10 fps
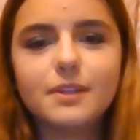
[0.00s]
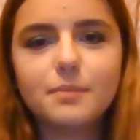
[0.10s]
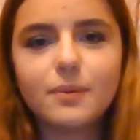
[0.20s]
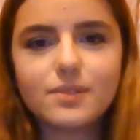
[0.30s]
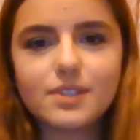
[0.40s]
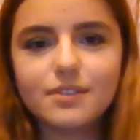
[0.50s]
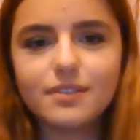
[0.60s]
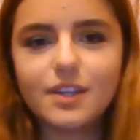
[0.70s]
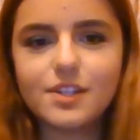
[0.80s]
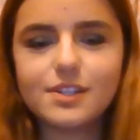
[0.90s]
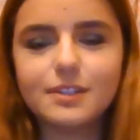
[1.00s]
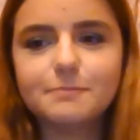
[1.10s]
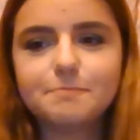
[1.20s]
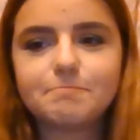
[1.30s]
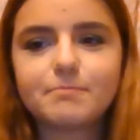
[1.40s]
Board Education.
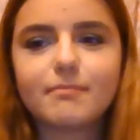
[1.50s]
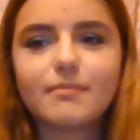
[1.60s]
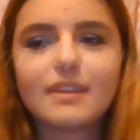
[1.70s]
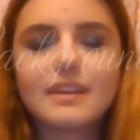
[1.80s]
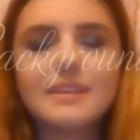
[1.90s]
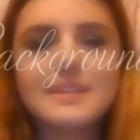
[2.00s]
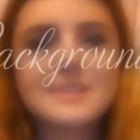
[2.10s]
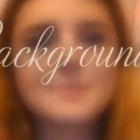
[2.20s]
Let's